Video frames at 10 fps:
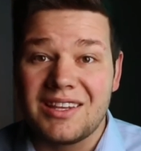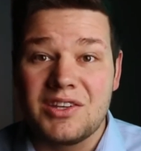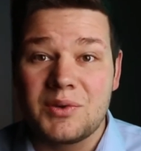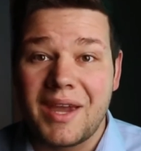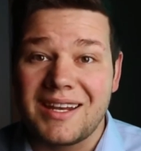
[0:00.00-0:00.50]

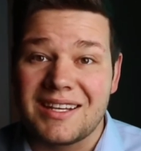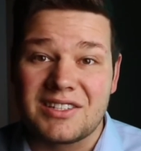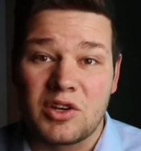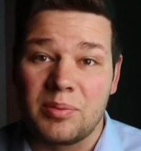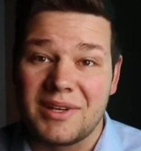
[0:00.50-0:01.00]
The UK
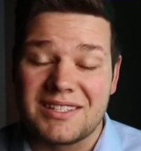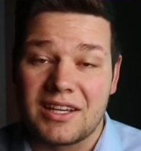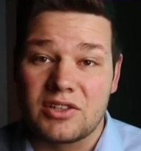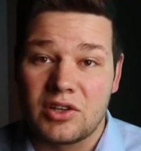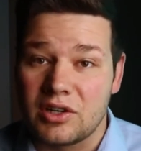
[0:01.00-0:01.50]
tends to go to places
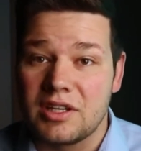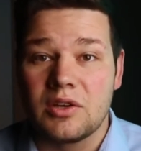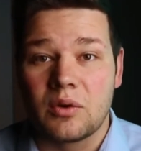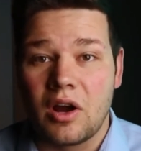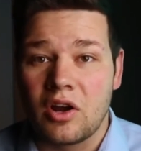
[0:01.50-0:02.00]
like
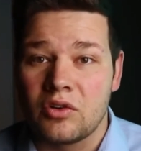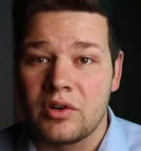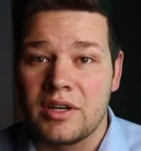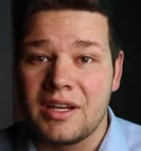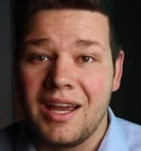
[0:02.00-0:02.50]
Turkey or
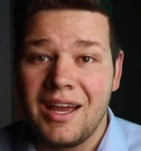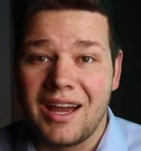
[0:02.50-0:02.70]
Hungary.